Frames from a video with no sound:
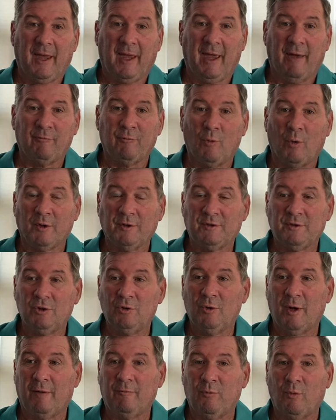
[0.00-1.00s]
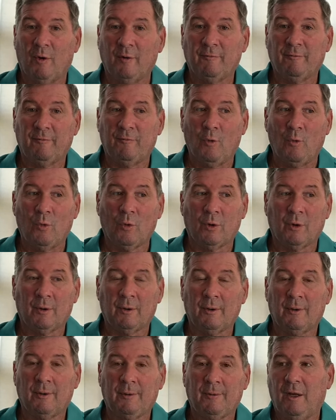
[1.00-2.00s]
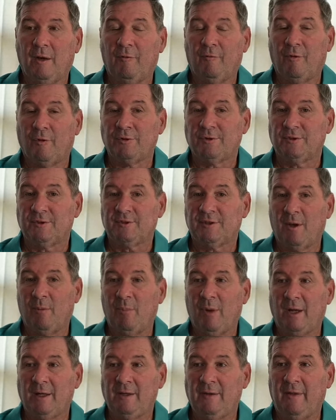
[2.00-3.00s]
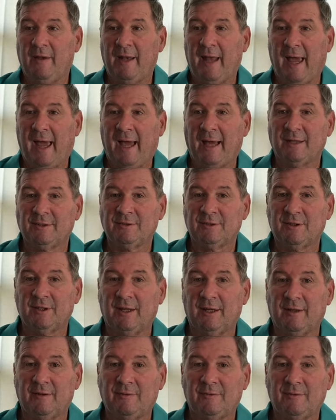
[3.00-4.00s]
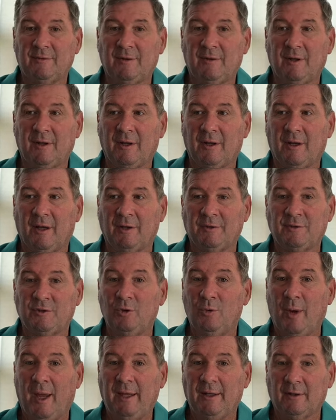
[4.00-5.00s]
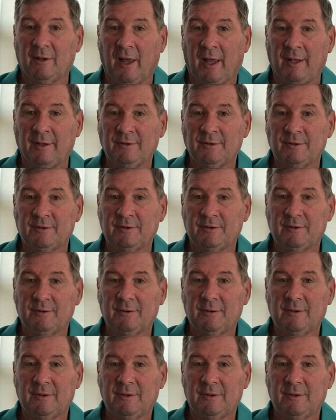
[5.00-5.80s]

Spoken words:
f1.2, f1.4 versus somebody that has a 2.8 lens